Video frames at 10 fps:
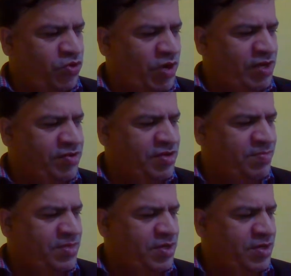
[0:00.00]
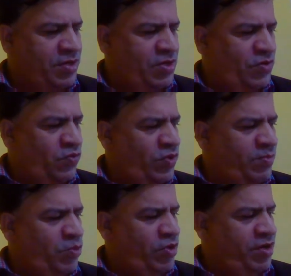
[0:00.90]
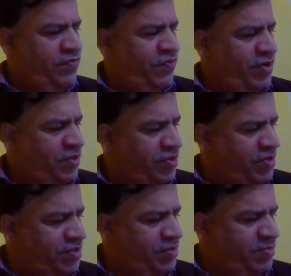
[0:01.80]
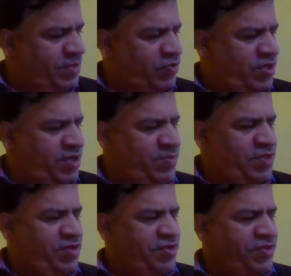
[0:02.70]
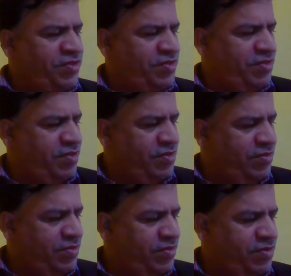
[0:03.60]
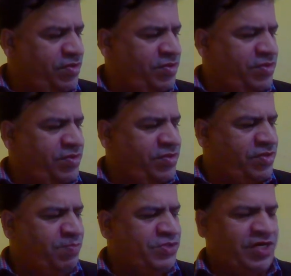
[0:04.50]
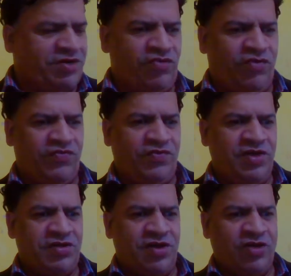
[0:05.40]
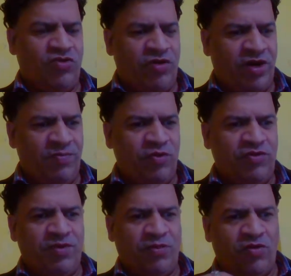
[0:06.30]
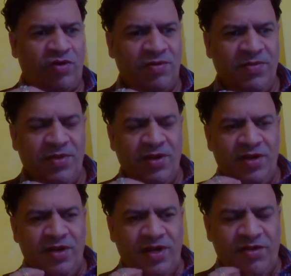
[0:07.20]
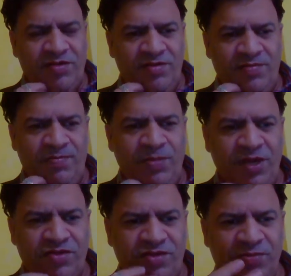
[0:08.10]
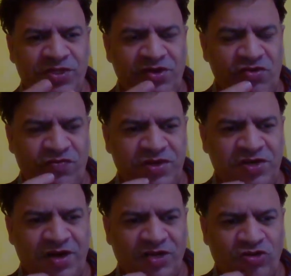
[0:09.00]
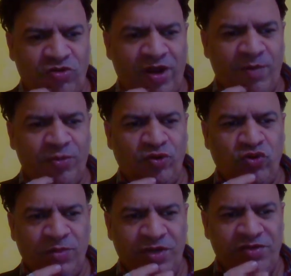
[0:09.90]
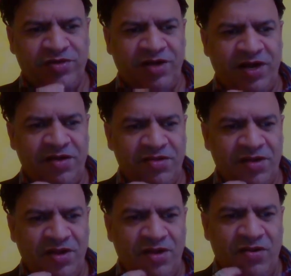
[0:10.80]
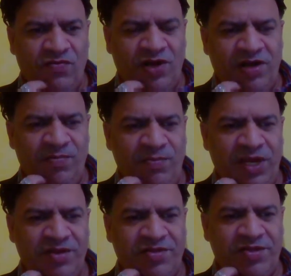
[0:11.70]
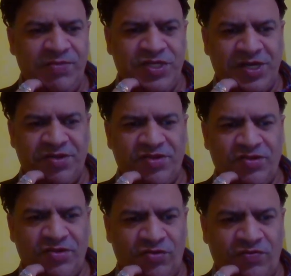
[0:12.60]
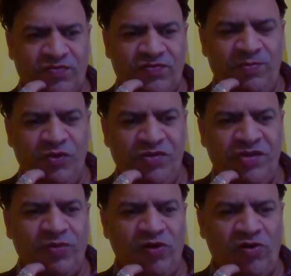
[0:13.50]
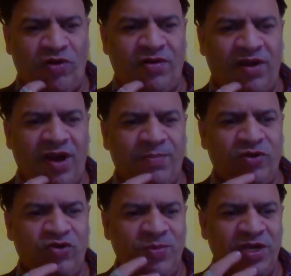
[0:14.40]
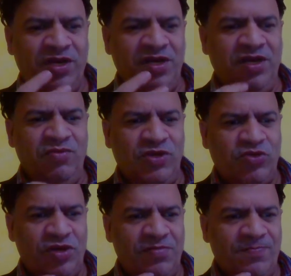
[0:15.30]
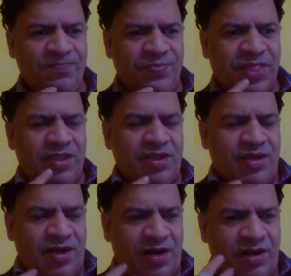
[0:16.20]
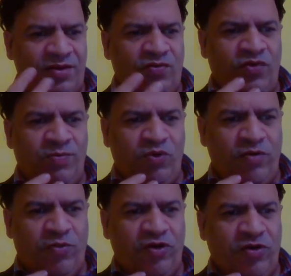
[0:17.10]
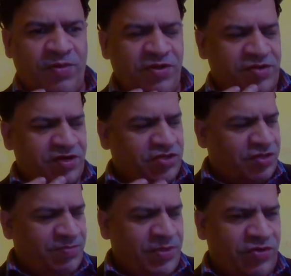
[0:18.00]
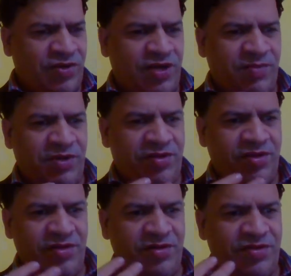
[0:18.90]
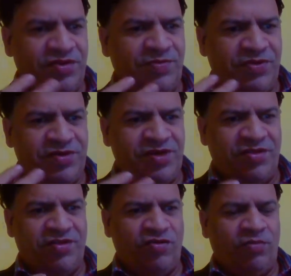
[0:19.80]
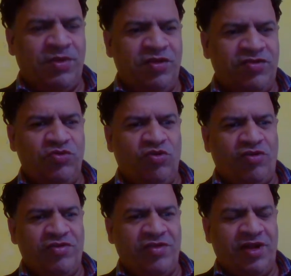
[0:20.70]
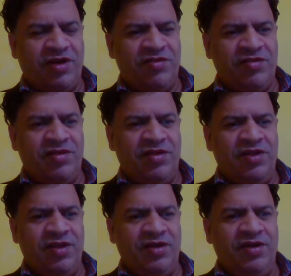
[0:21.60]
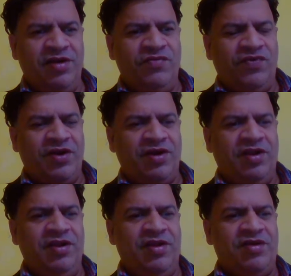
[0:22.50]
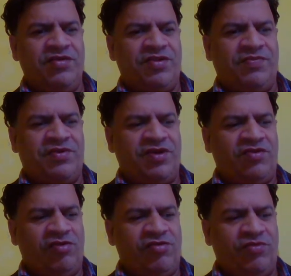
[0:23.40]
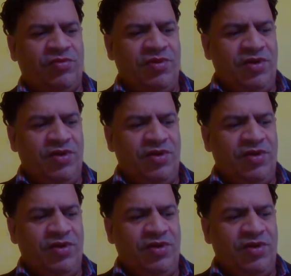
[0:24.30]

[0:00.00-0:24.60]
dualism, one more difference between them is the subjects of international law and municipal law. That is, the main subjects of international law happen to be the states, while the main subjects of municipal law happen to be individual. And one more point of distinction between them is the substance of these two laws. That is, they differ in their substance also.